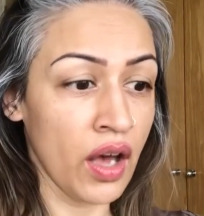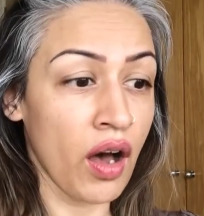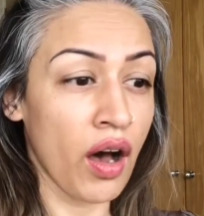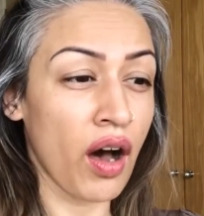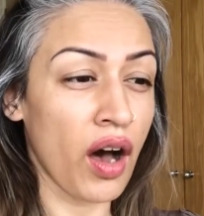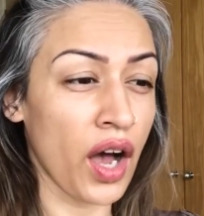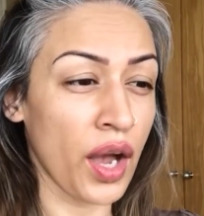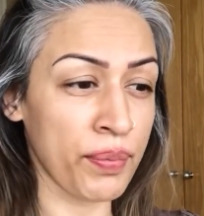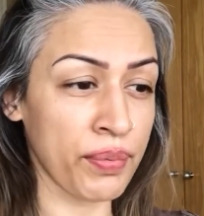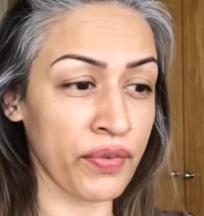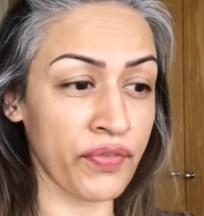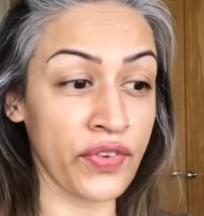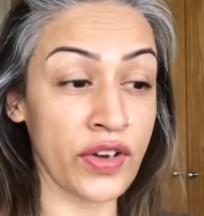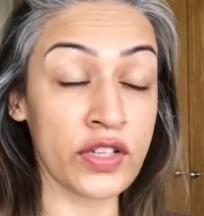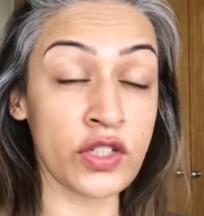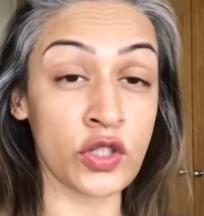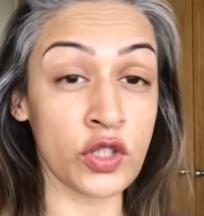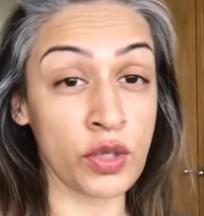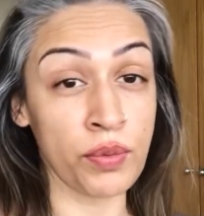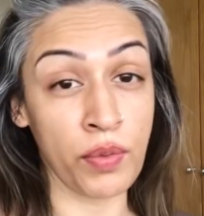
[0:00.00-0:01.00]
I prefer to
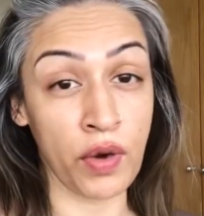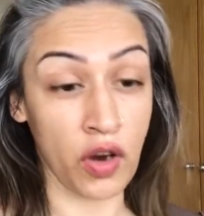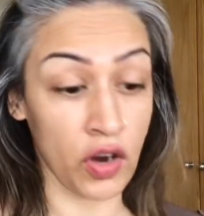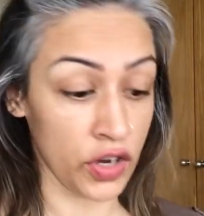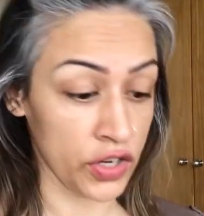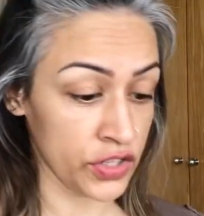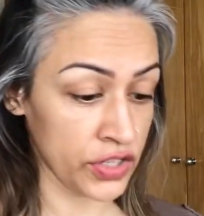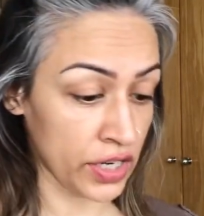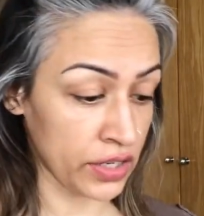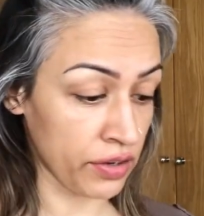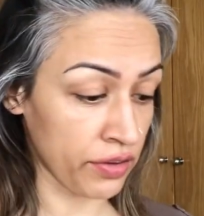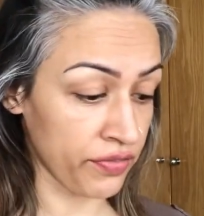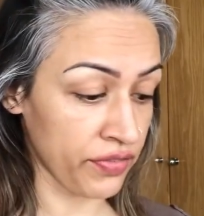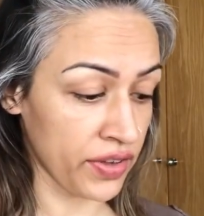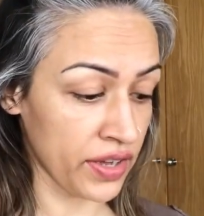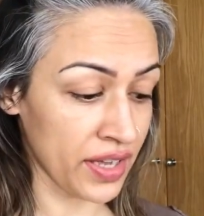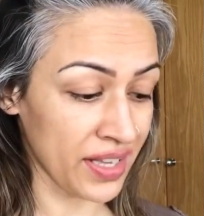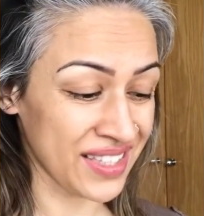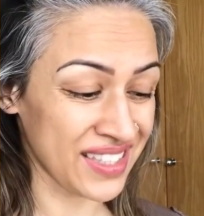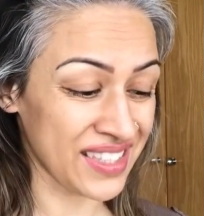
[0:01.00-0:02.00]
do my eyeshadow
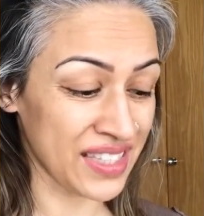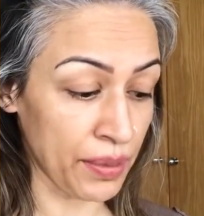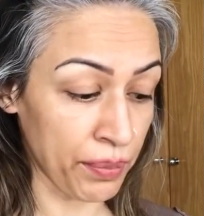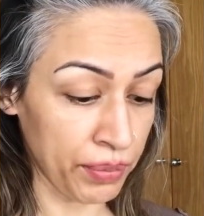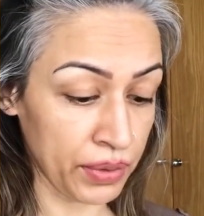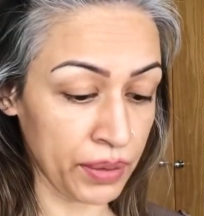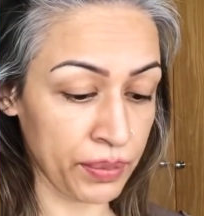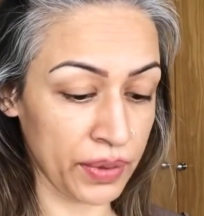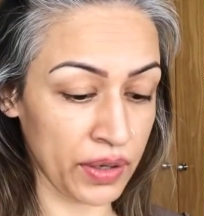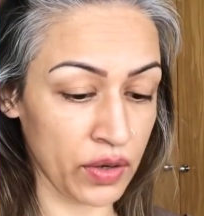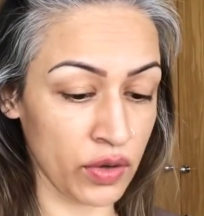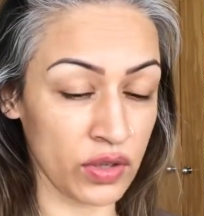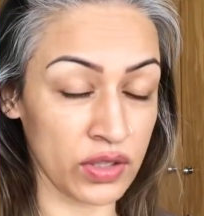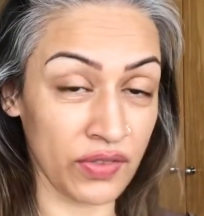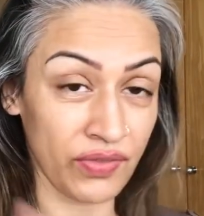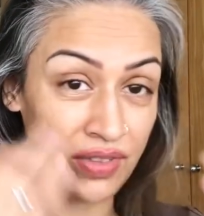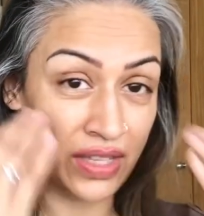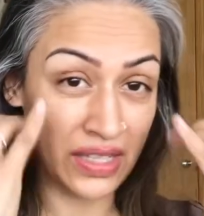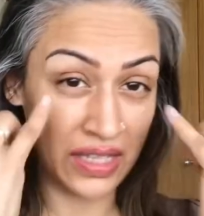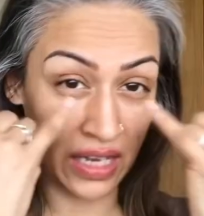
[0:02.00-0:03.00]
first, simply because if
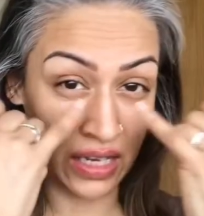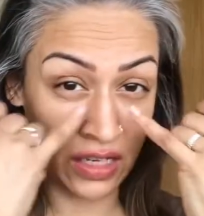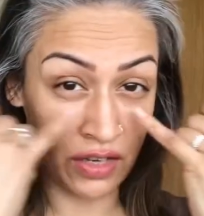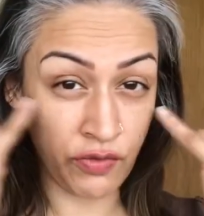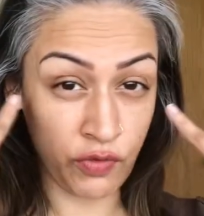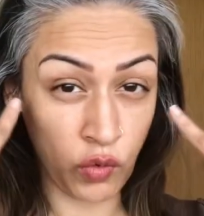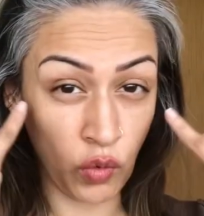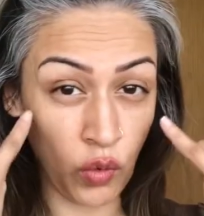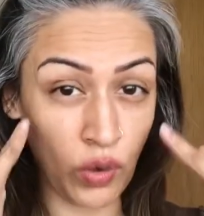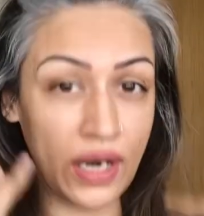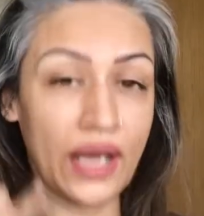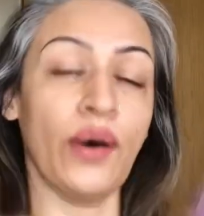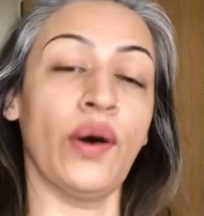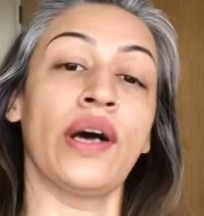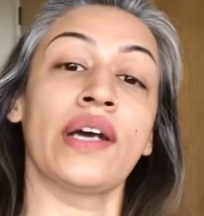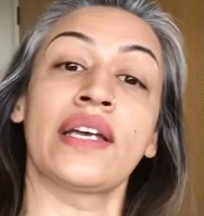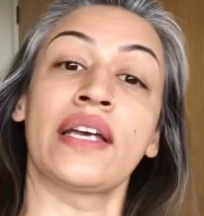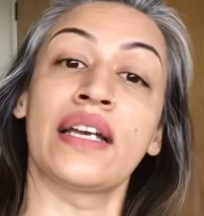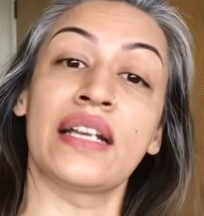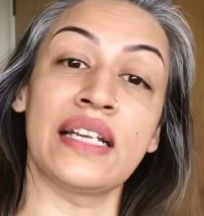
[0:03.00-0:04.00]
there's any fallout, I
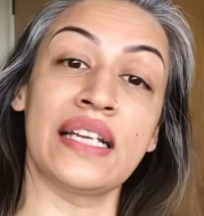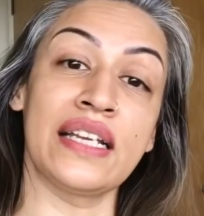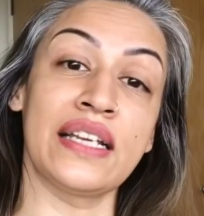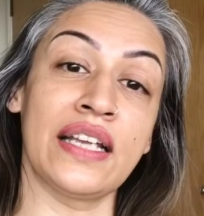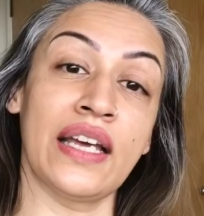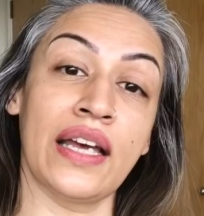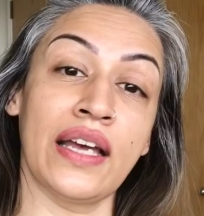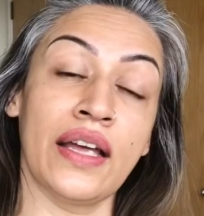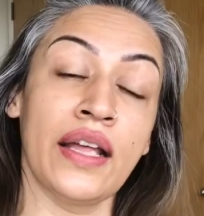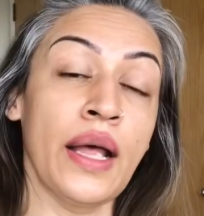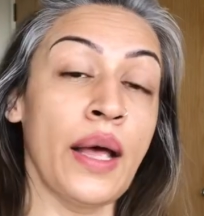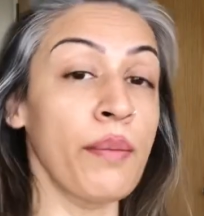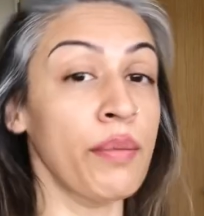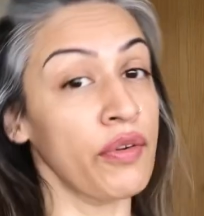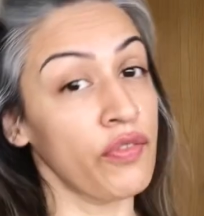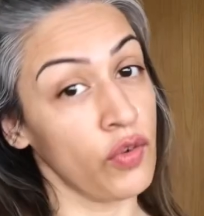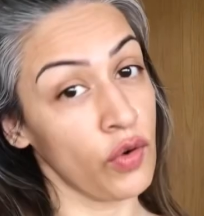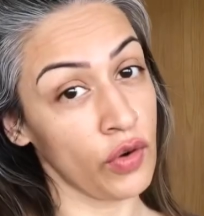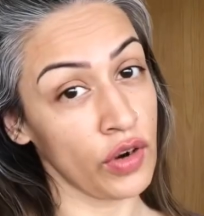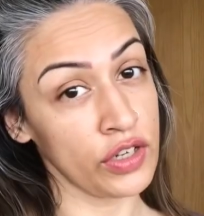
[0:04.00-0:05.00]
can clean it
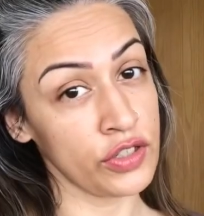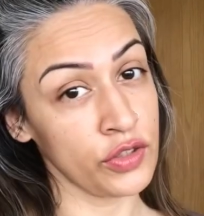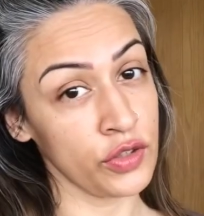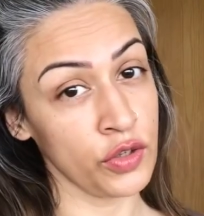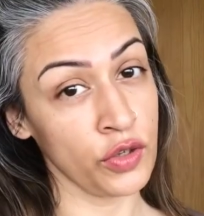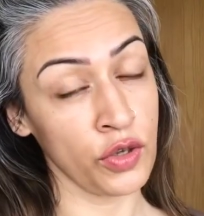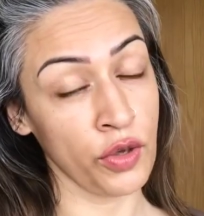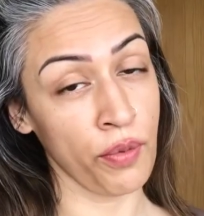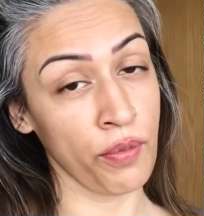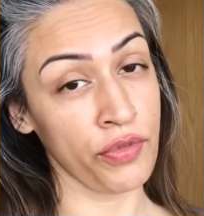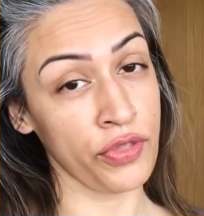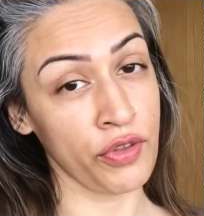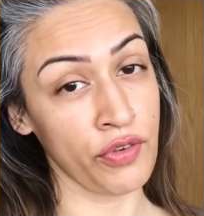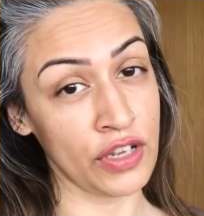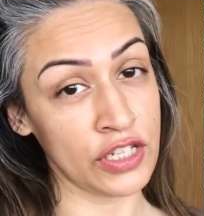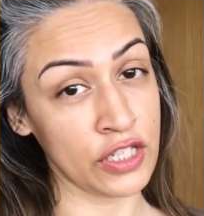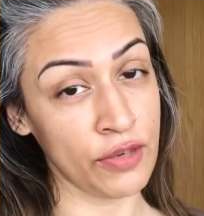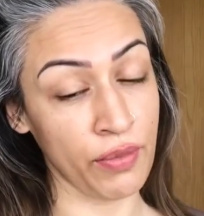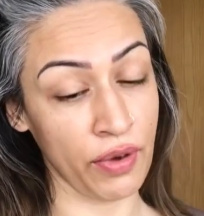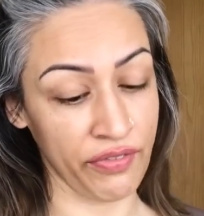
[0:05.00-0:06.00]
before I do the
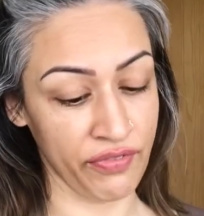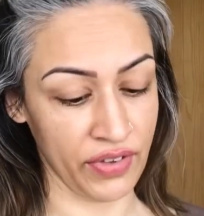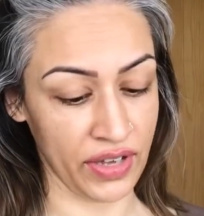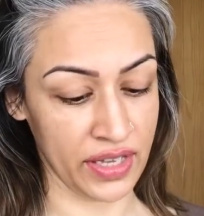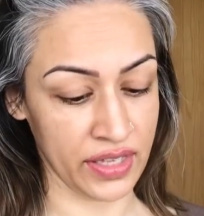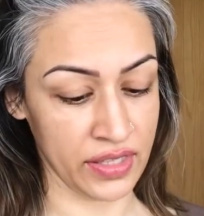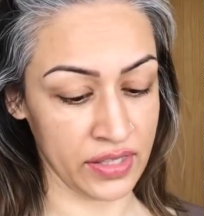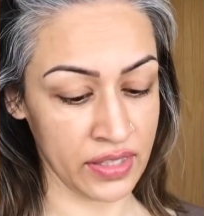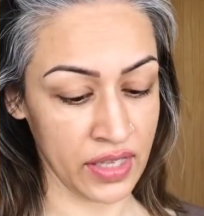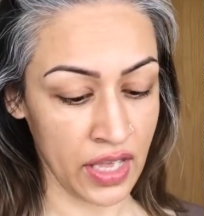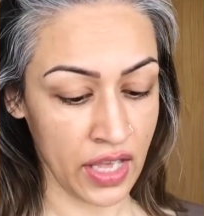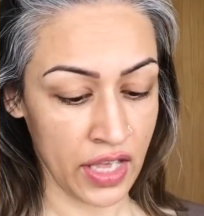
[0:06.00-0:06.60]
rest of my face.